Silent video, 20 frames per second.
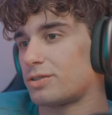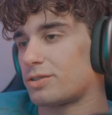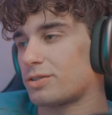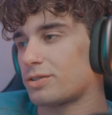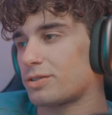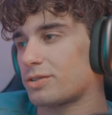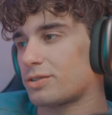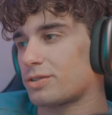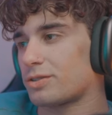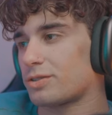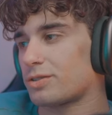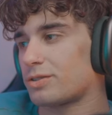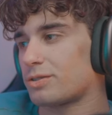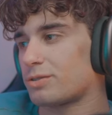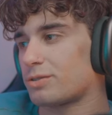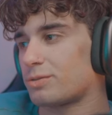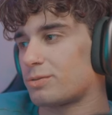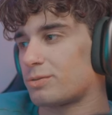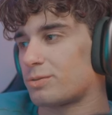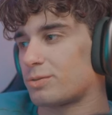Okay.
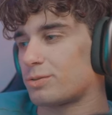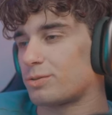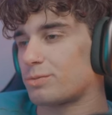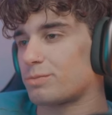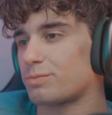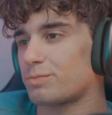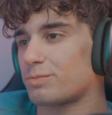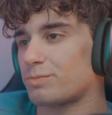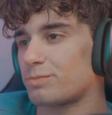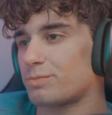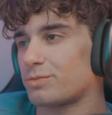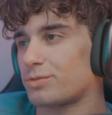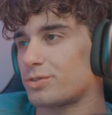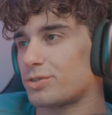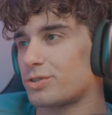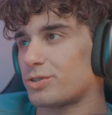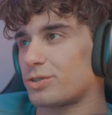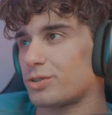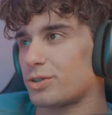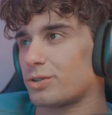Well,
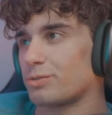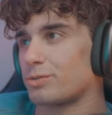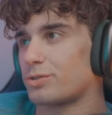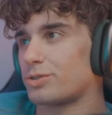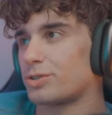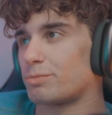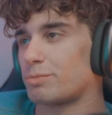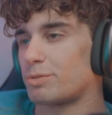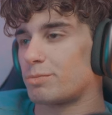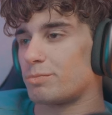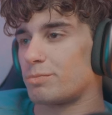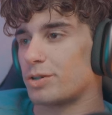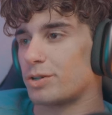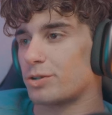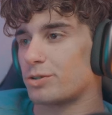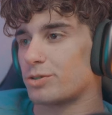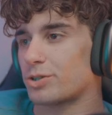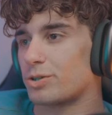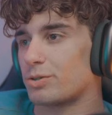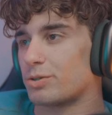all right, well, something bigger
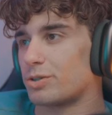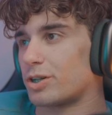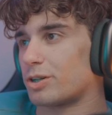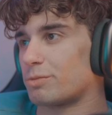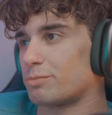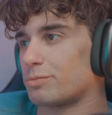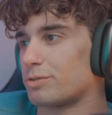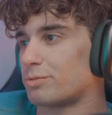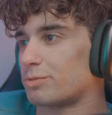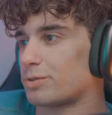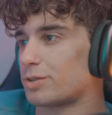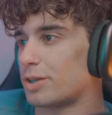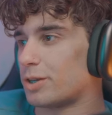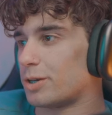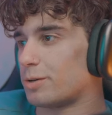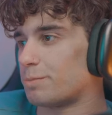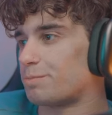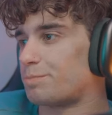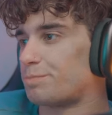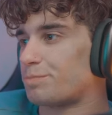is going on with
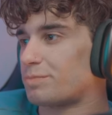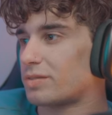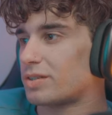them.